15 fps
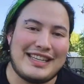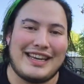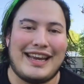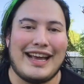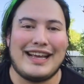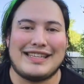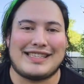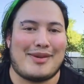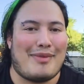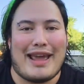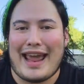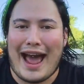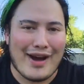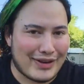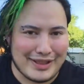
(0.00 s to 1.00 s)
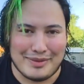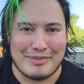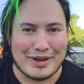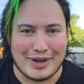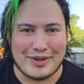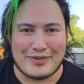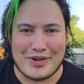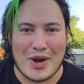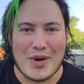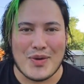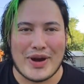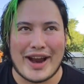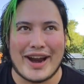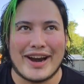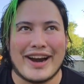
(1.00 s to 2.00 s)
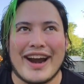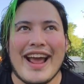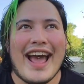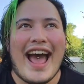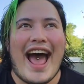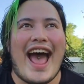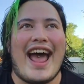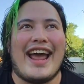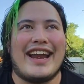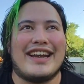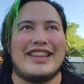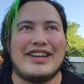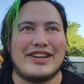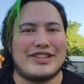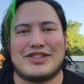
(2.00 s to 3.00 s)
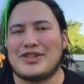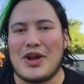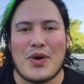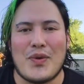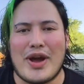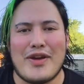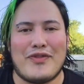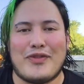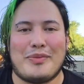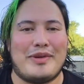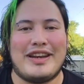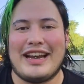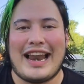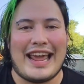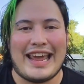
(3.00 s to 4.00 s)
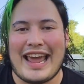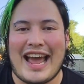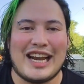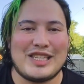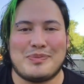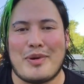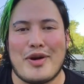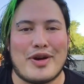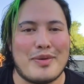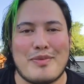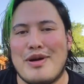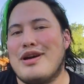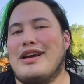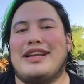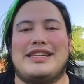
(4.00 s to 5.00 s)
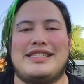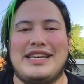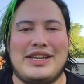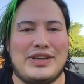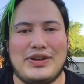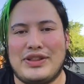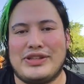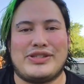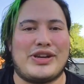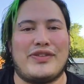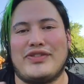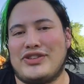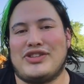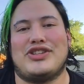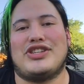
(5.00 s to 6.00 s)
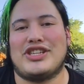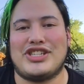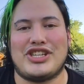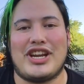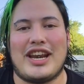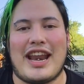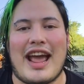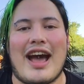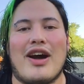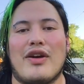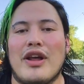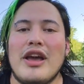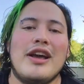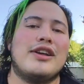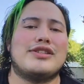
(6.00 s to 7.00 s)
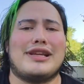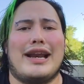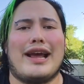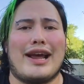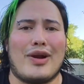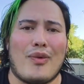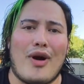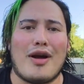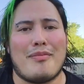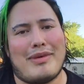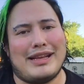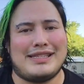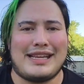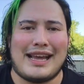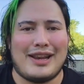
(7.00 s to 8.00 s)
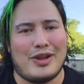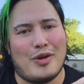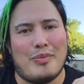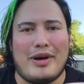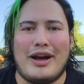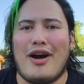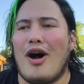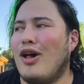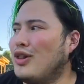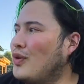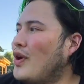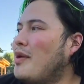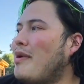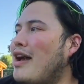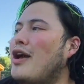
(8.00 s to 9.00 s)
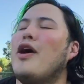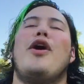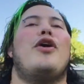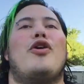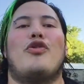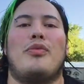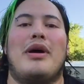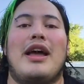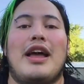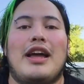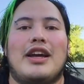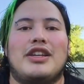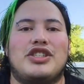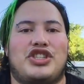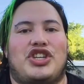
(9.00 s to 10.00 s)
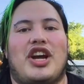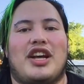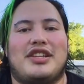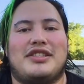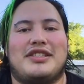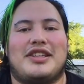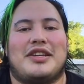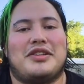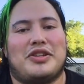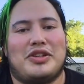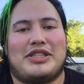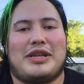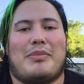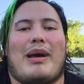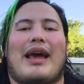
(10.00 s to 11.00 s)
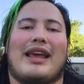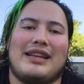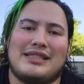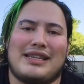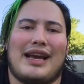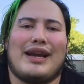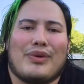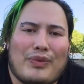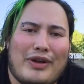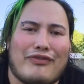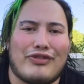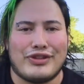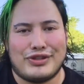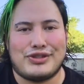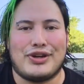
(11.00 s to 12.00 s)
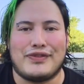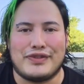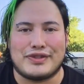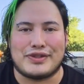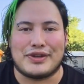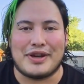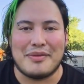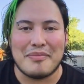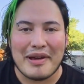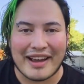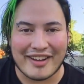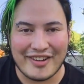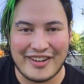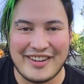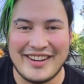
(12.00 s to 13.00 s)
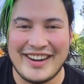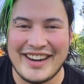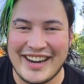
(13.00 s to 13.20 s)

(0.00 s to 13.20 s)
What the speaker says: it does I'm like out in the middle of nowhere and there's no way for me to like catch Pokemon and continue. The servers are just shut down, so then I gotta walk my sad little butt all the way back home just to sit back inside and wait for the servers to come back on.